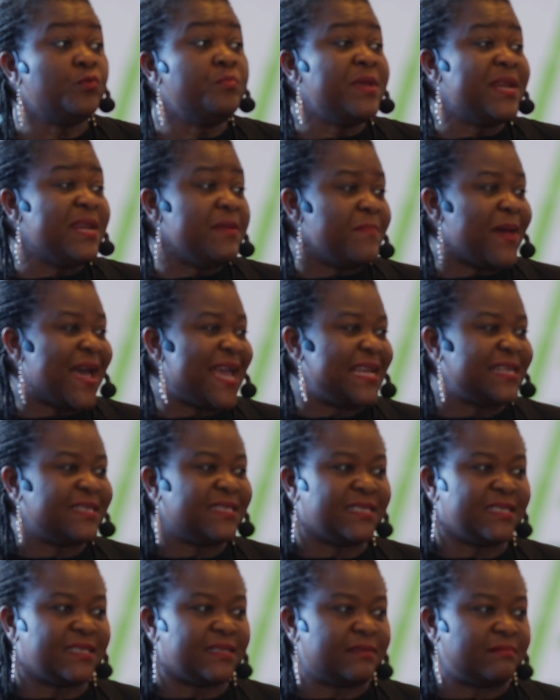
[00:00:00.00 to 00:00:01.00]

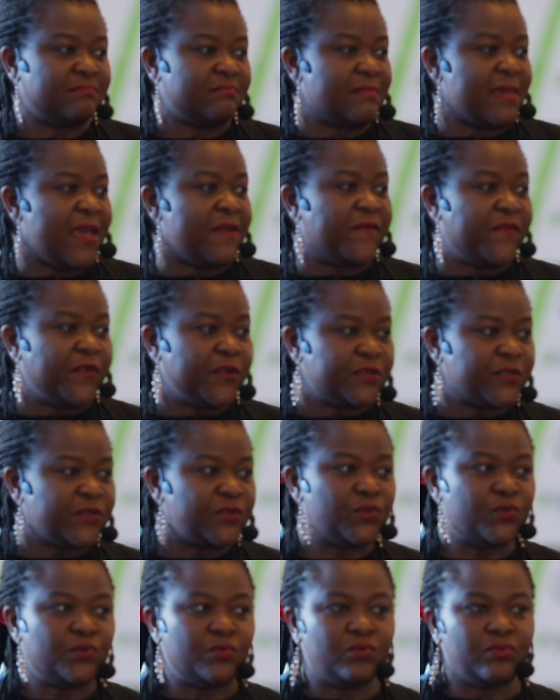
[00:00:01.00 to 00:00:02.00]
minimize efforts
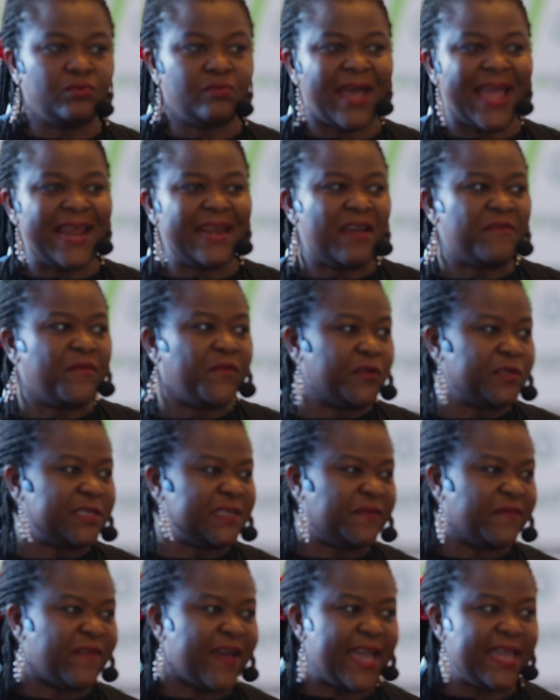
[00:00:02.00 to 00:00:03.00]
to either
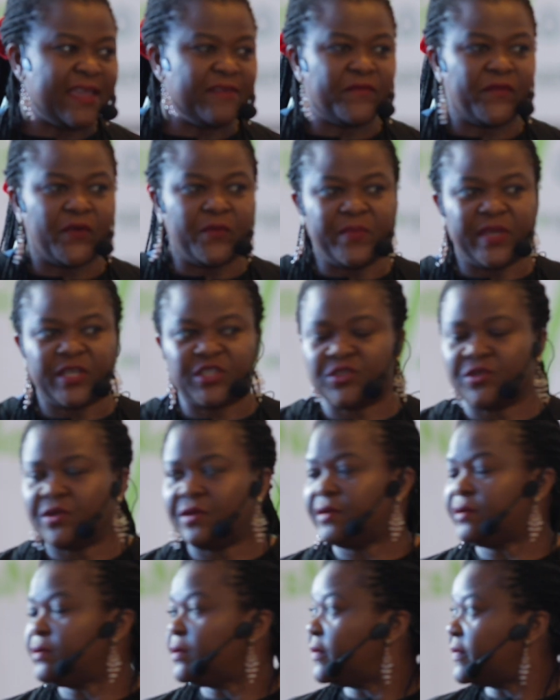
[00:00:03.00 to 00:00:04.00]
falsify
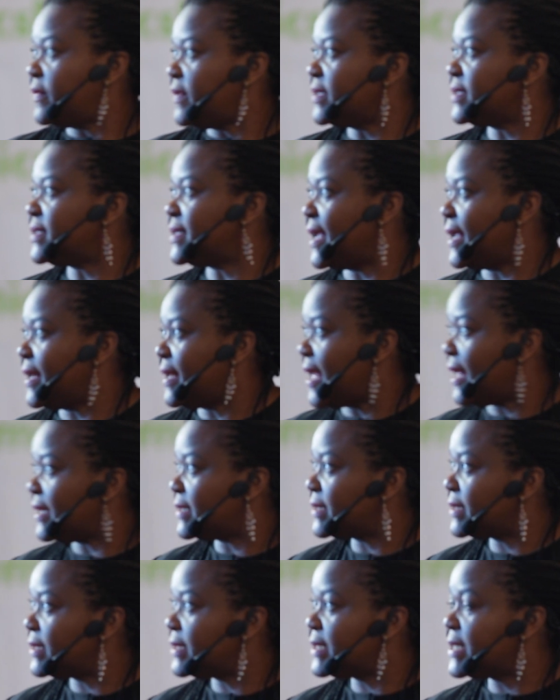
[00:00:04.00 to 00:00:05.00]
information or things like
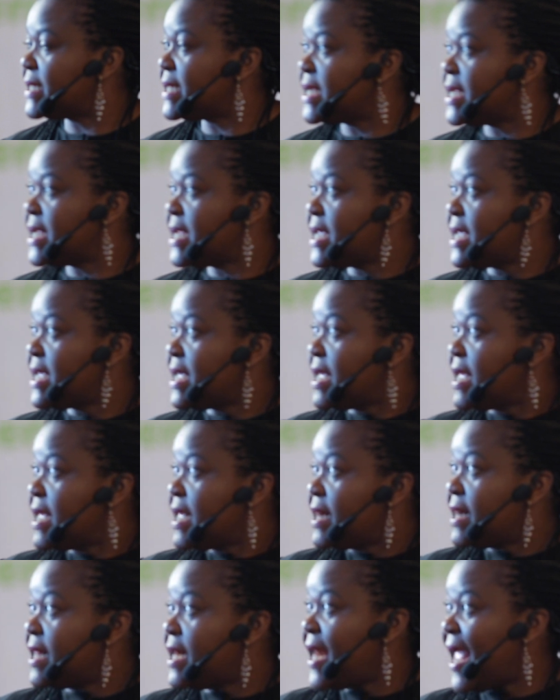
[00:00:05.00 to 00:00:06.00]
that.
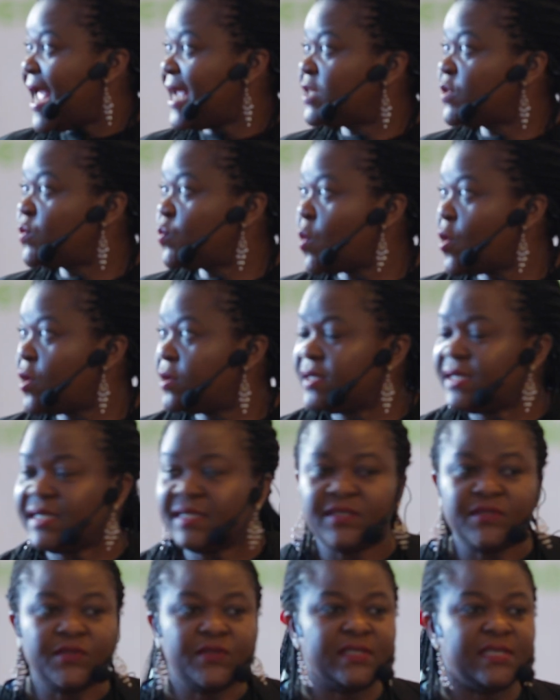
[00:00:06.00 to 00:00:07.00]
The next one
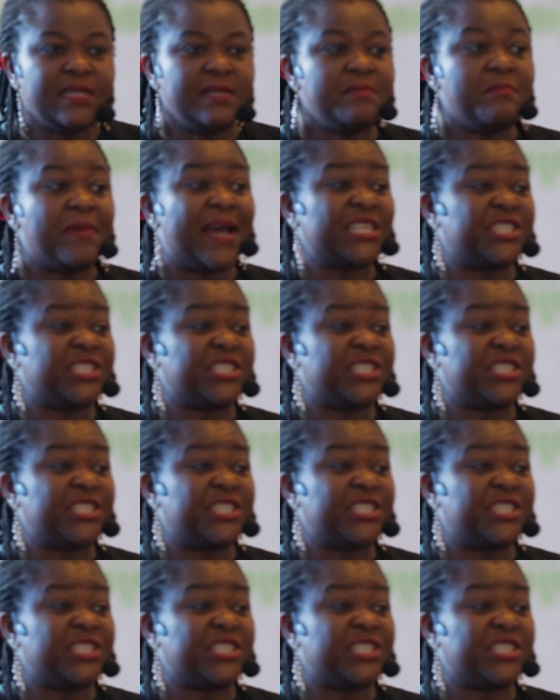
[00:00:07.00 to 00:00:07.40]
is using